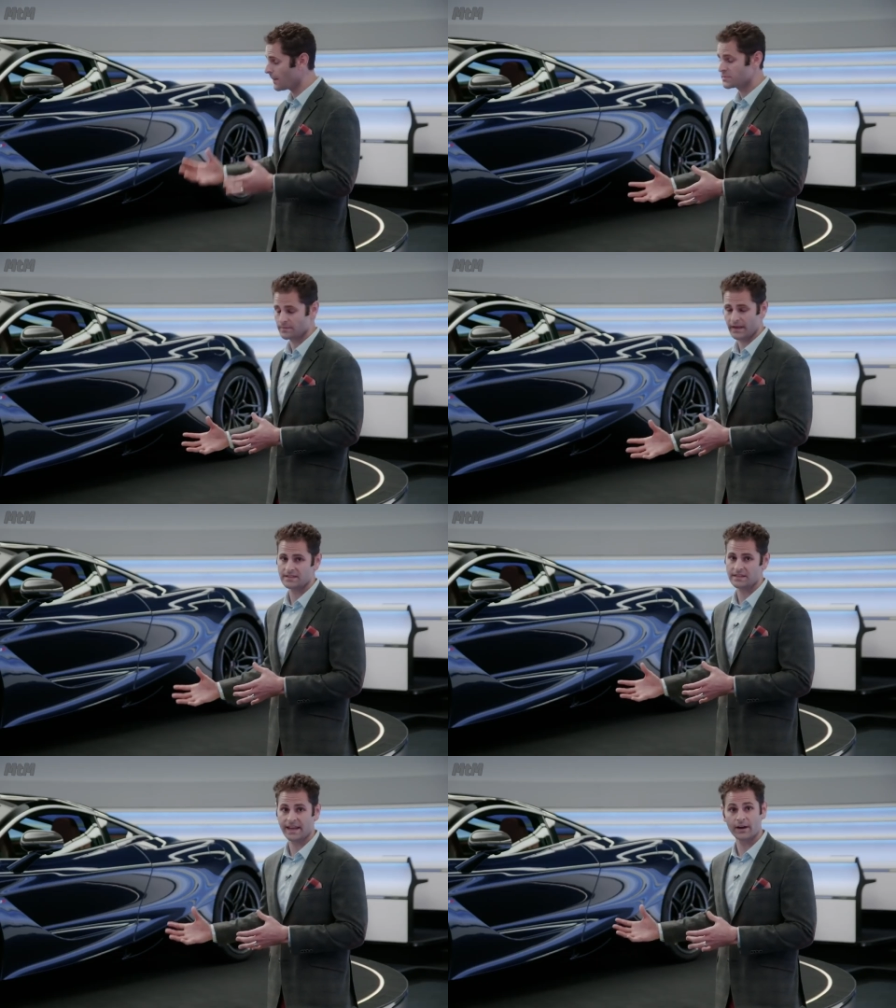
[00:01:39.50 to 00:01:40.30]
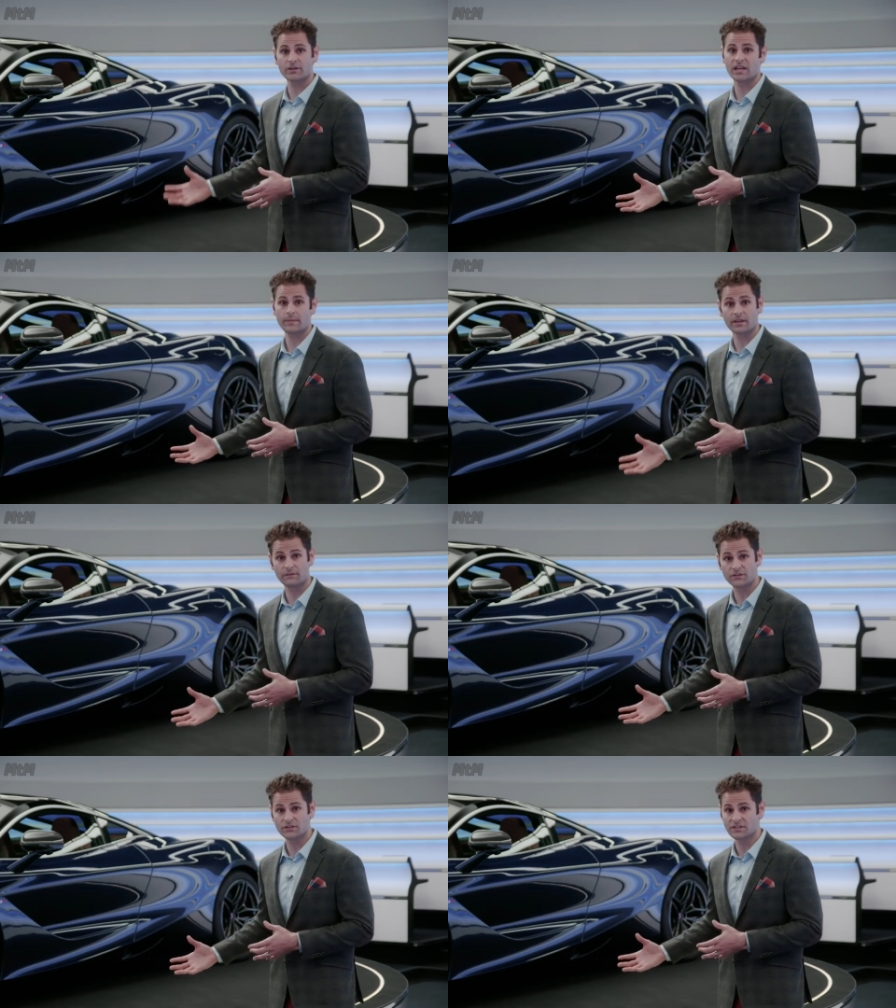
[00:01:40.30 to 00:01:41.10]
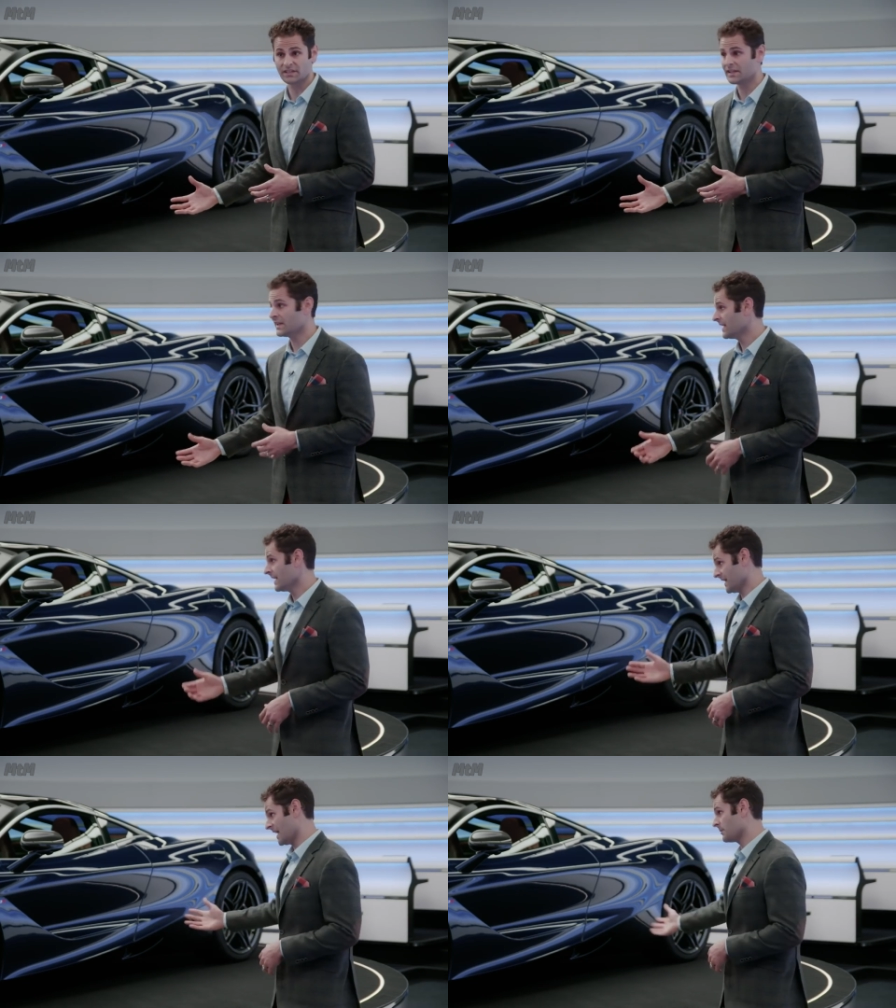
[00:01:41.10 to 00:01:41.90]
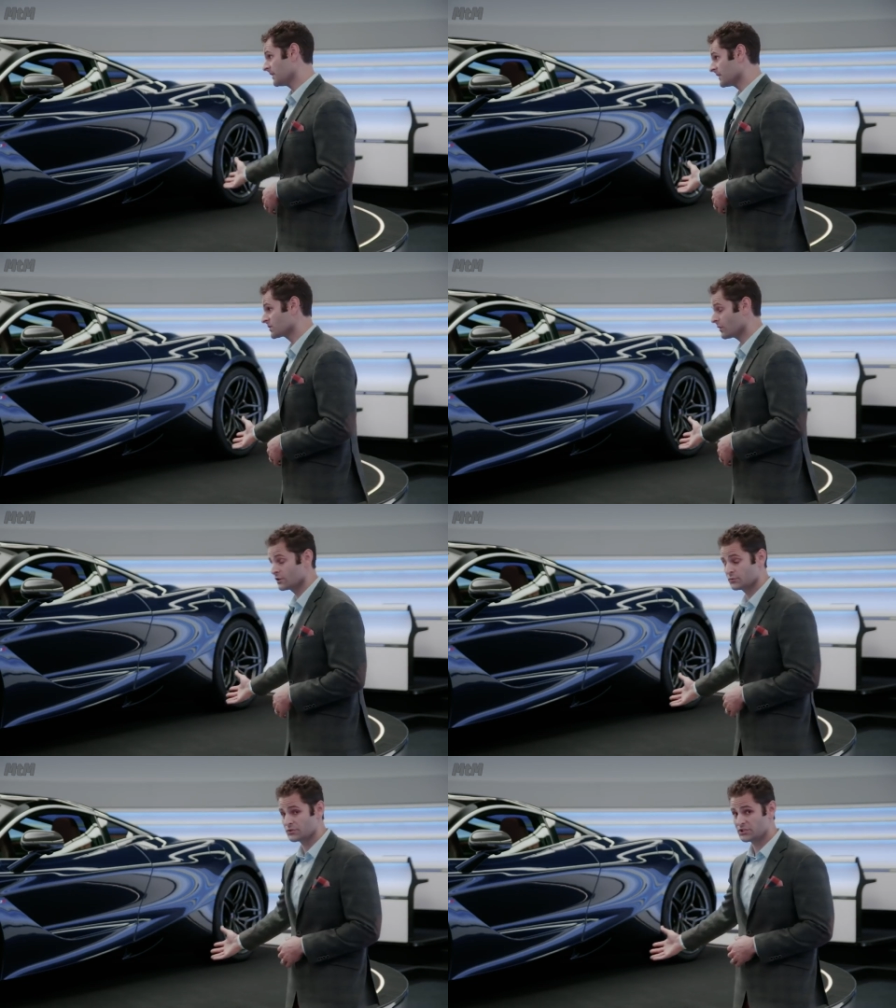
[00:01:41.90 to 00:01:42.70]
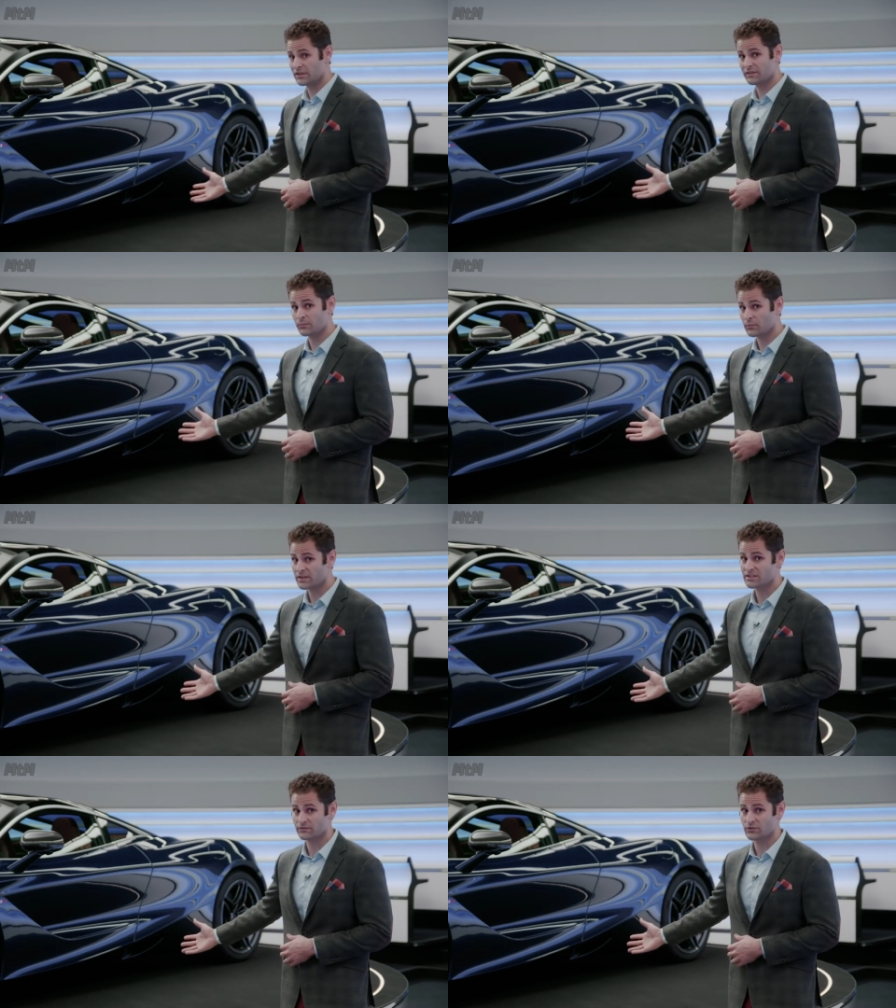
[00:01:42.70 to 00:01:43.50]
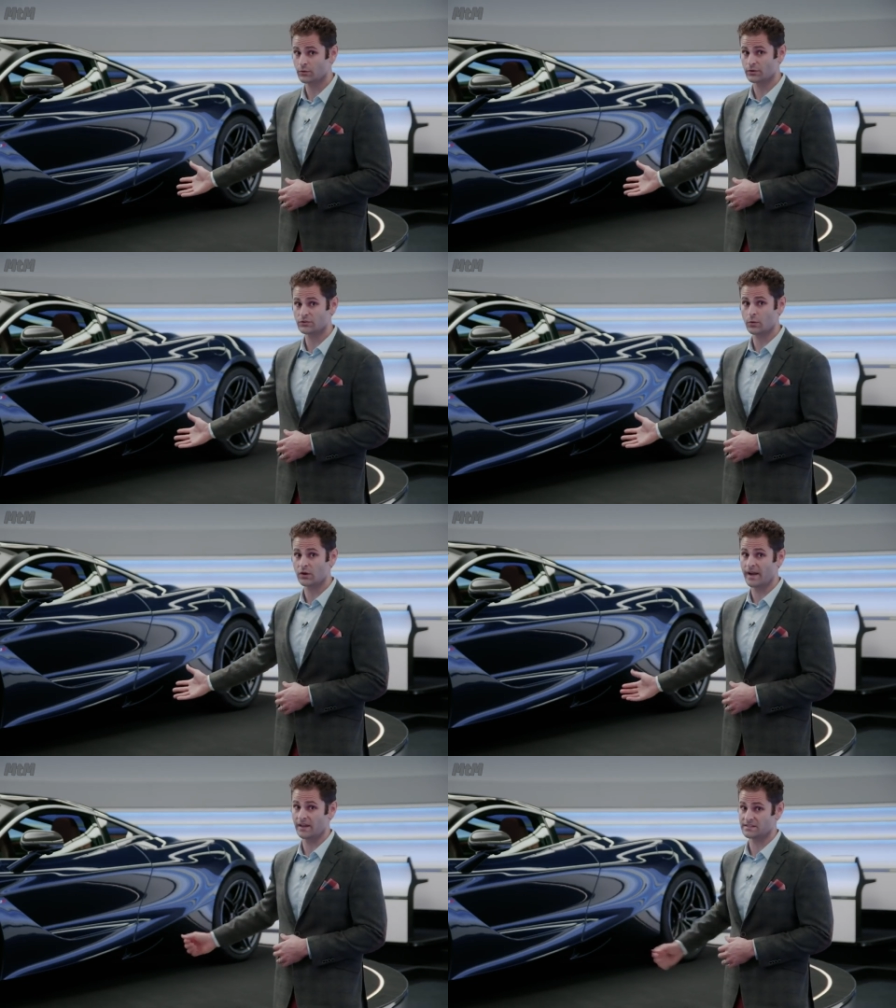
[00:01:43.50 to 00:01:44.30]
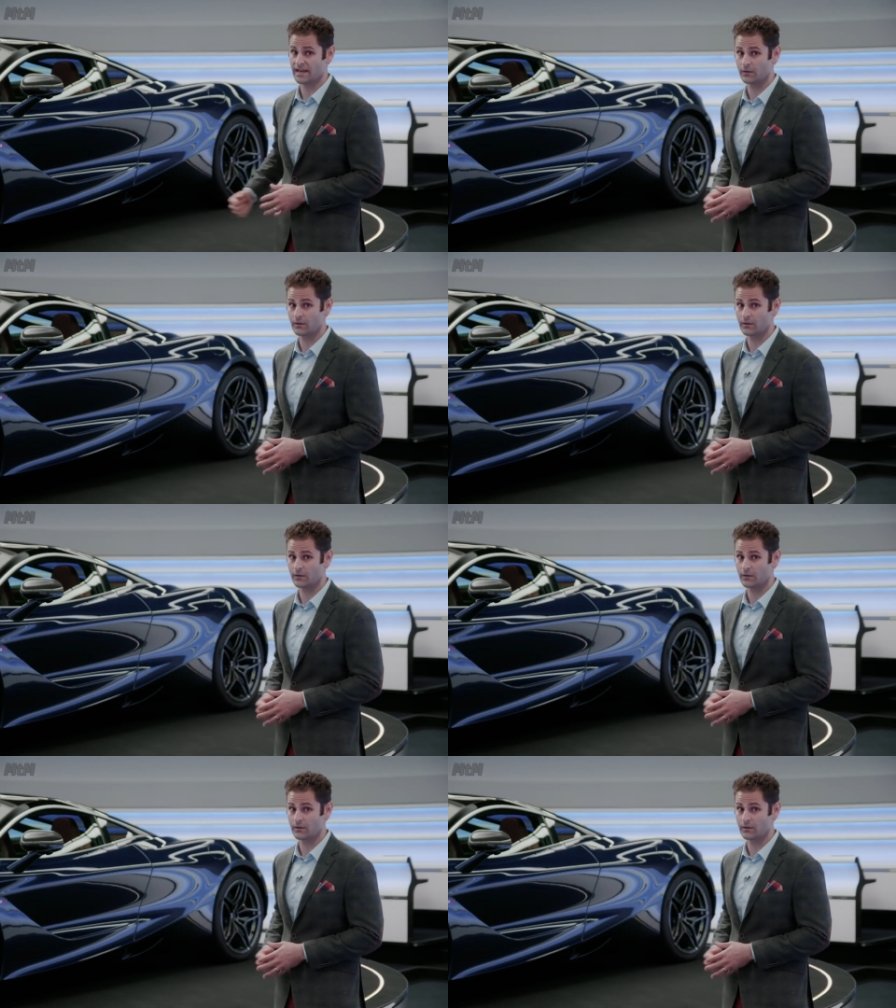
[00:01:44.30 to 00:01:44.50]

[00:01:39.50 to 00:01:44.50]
optimizing aerodynamic efficiency, enabling this car to achieve an impressive 212 miles an